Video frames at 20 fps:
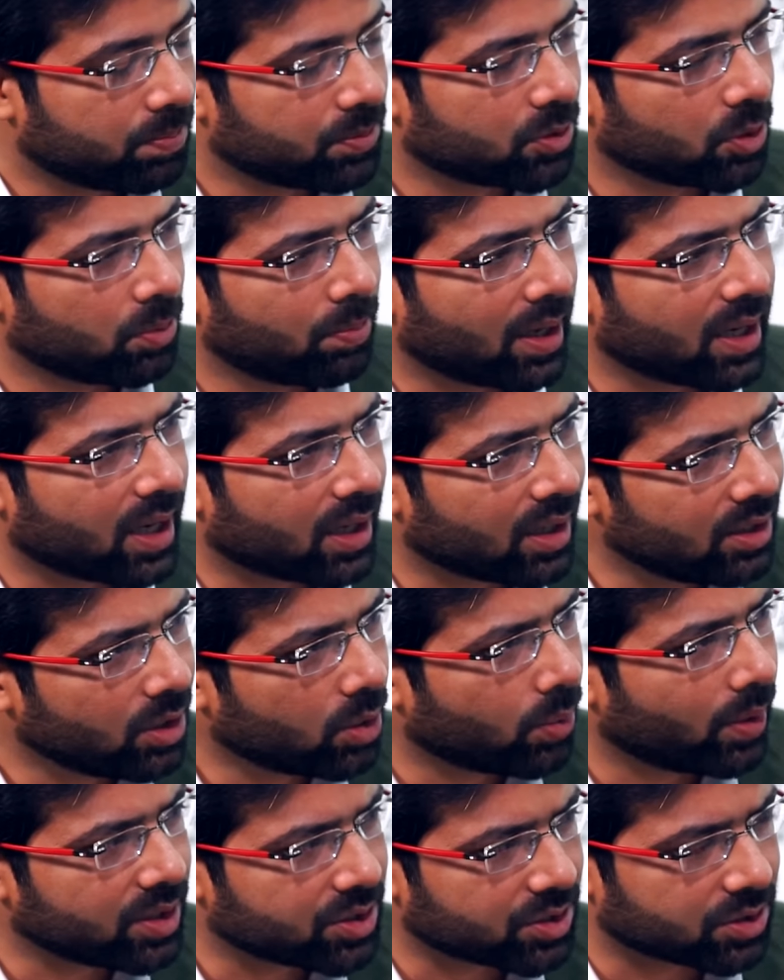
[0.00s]
So my another
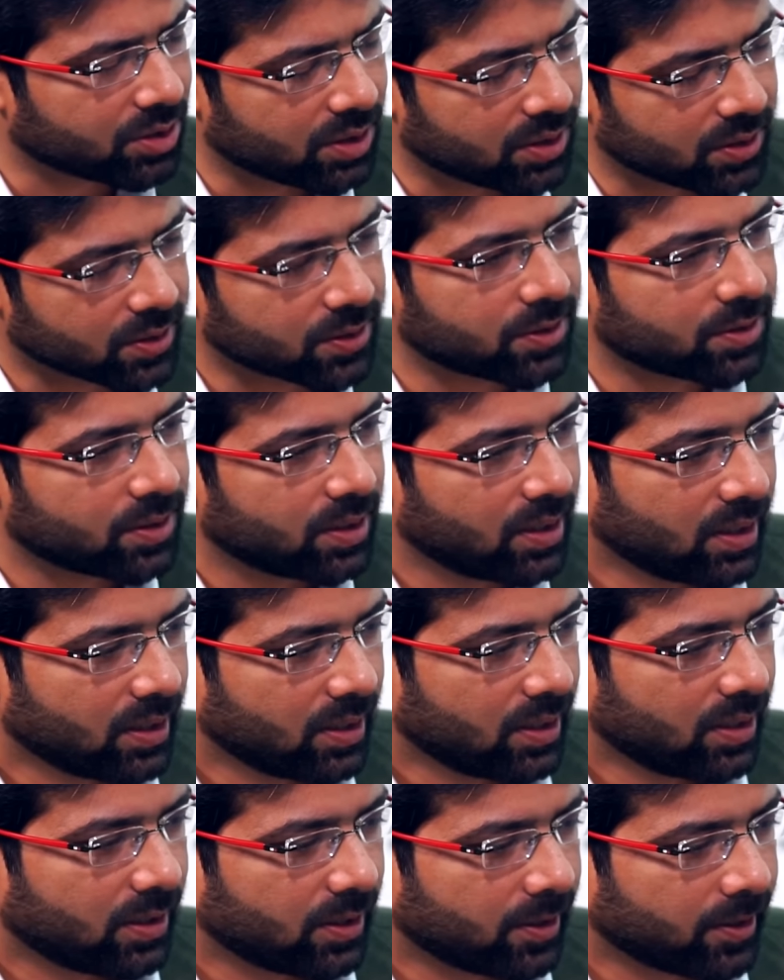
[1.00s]
question is,
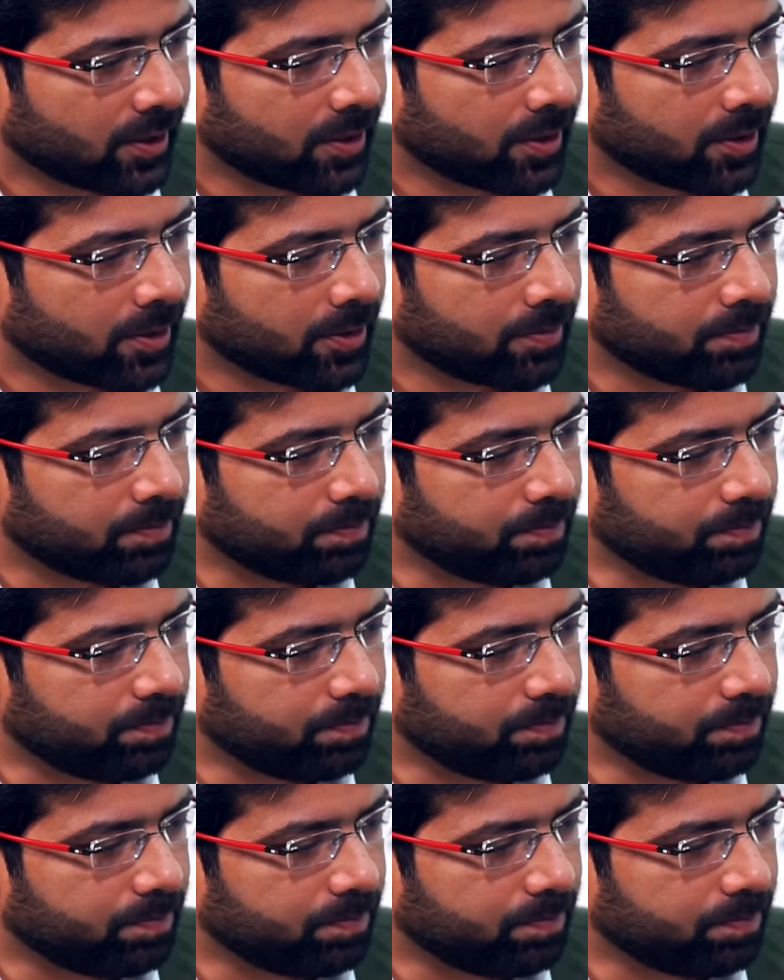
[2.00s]
um,